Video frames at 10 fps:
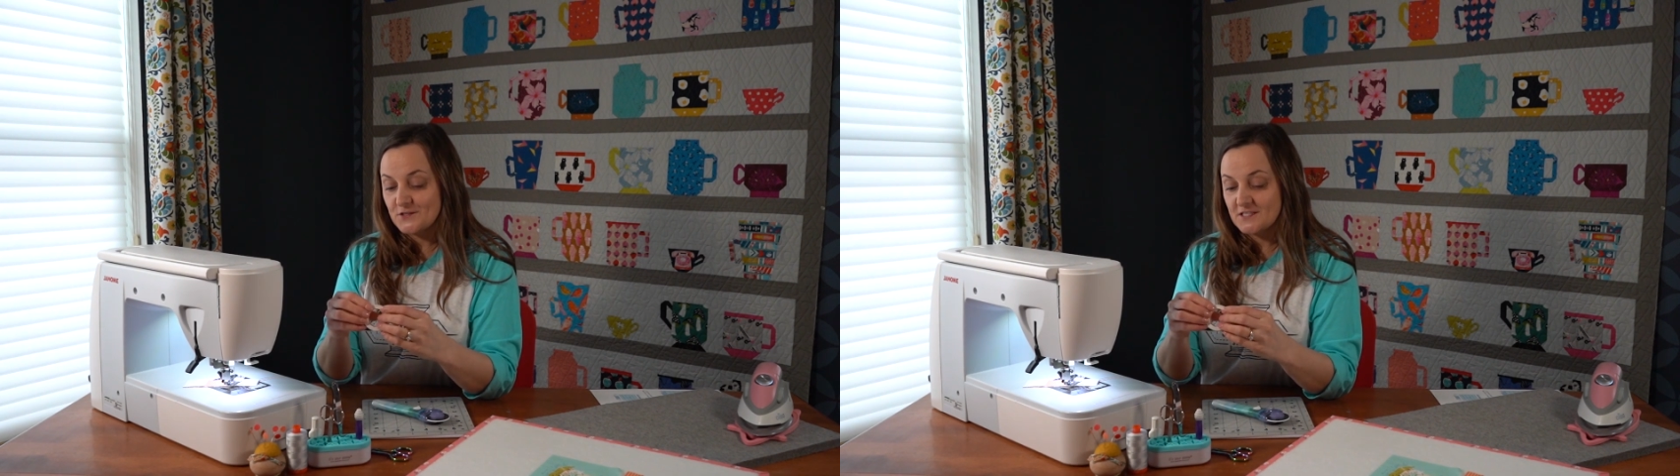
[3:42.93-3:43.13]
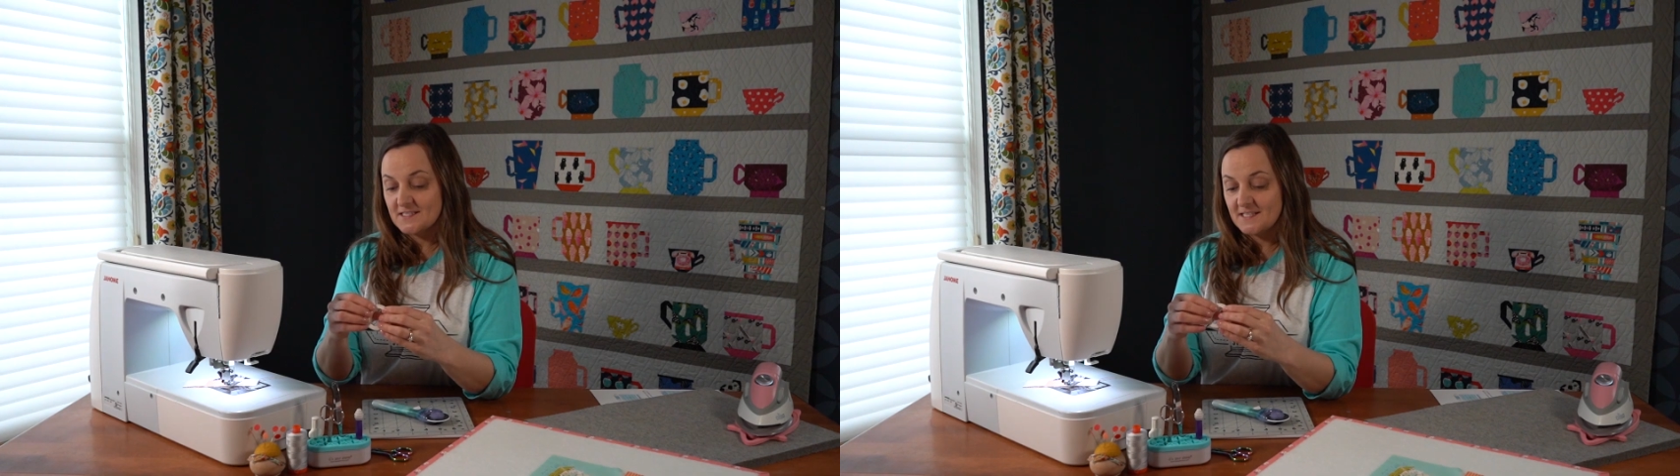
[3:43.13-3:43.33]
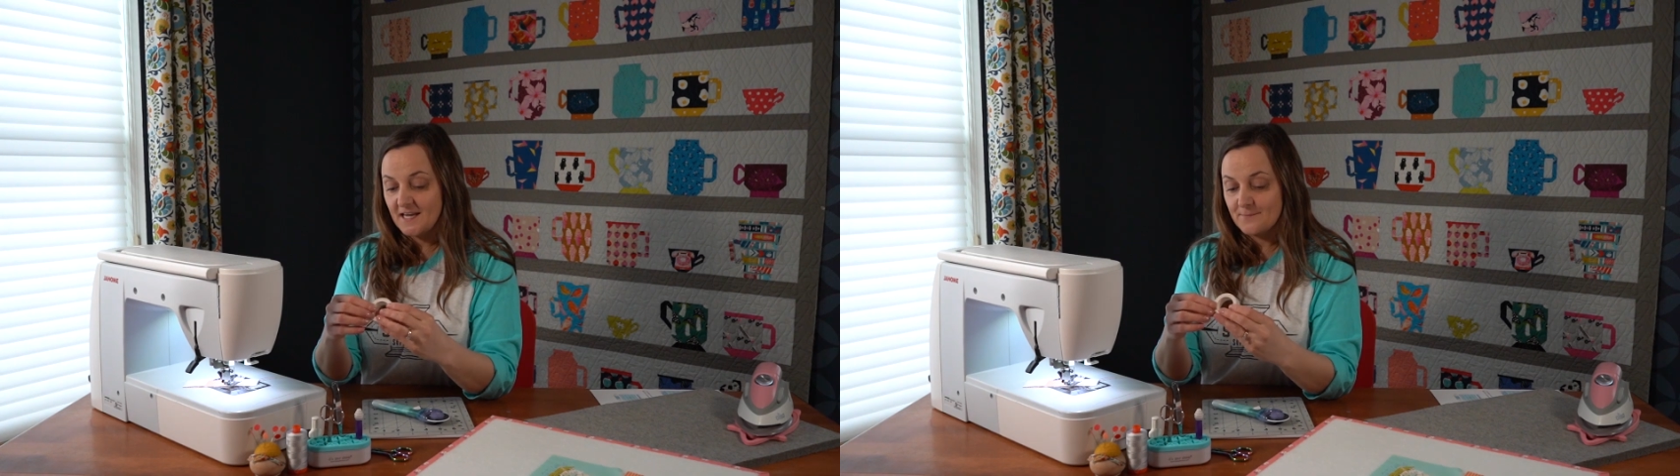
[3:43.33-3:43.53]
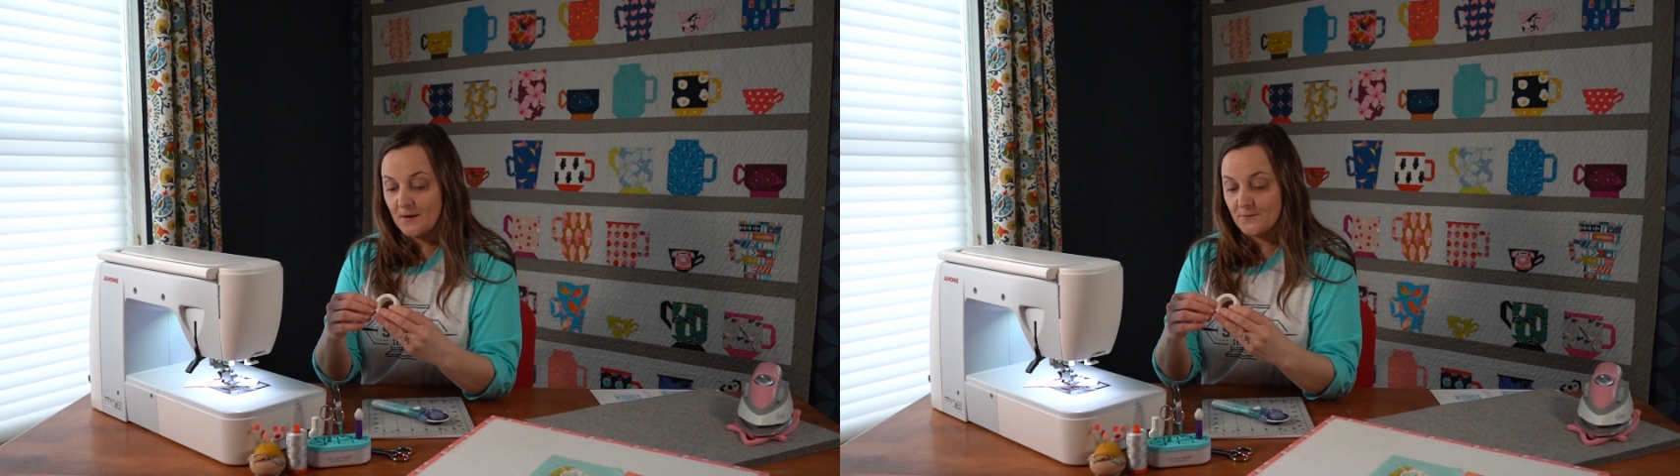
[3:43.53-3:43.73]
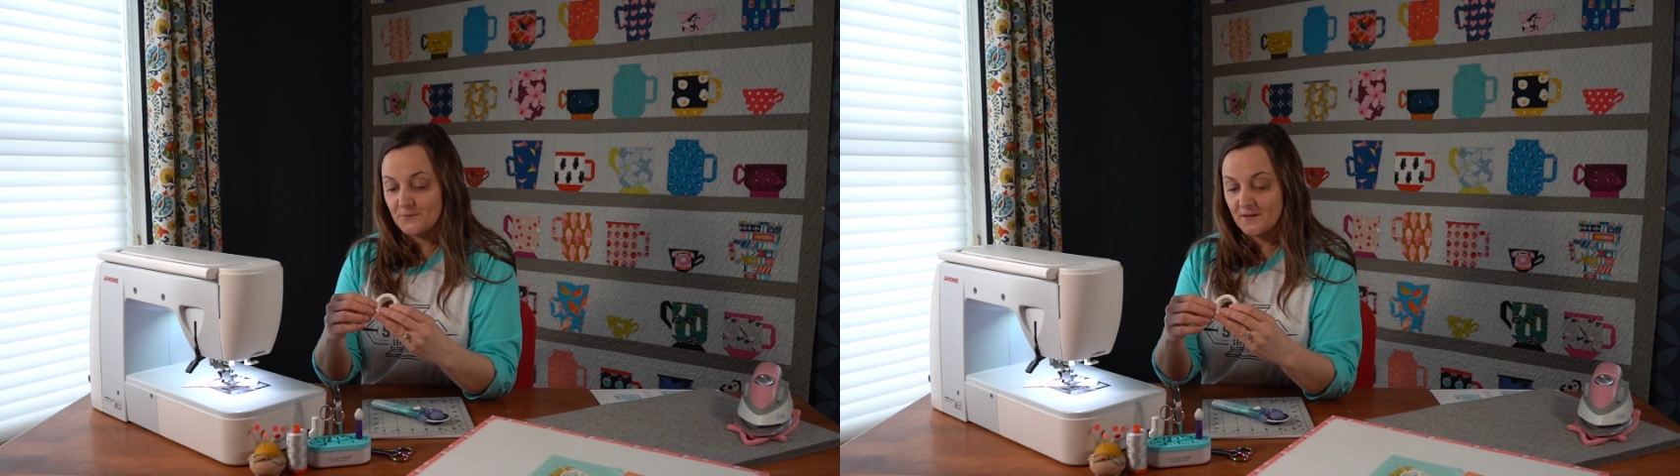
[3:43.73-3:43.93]
just came
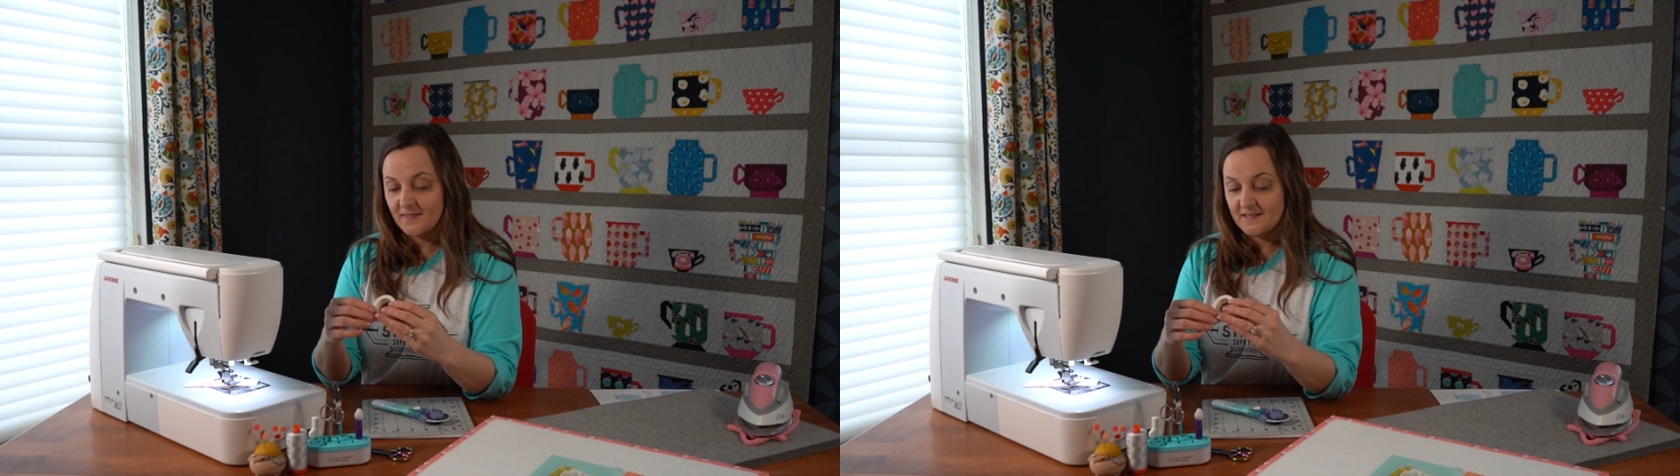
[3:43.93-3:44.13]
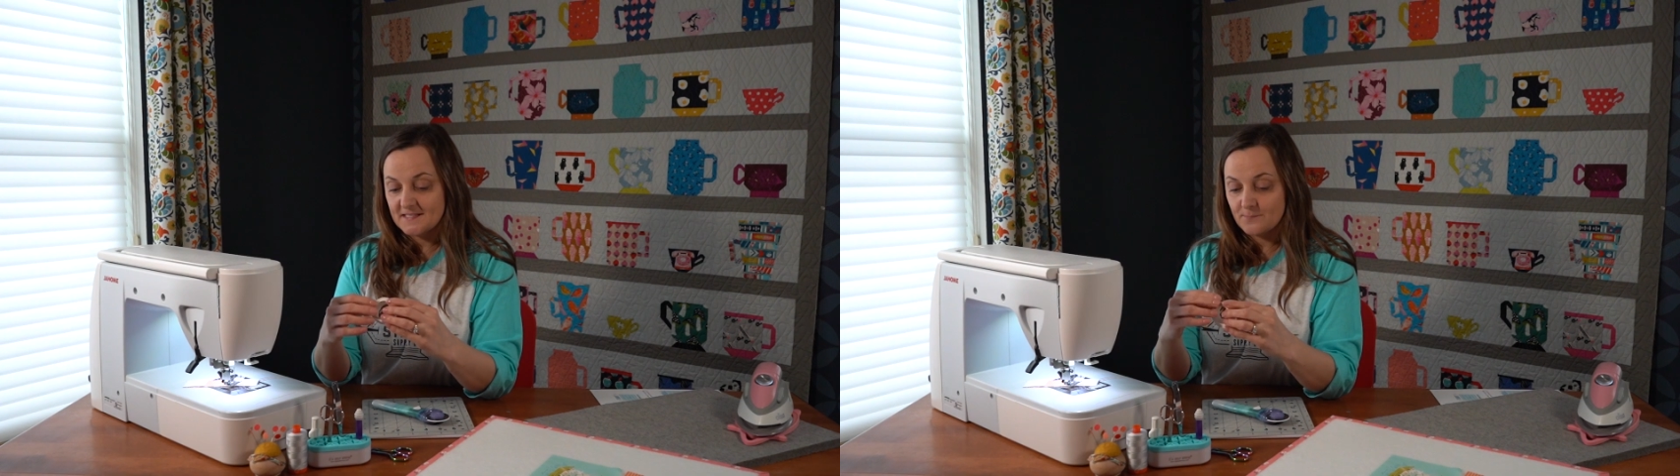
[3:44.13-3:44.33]
out with this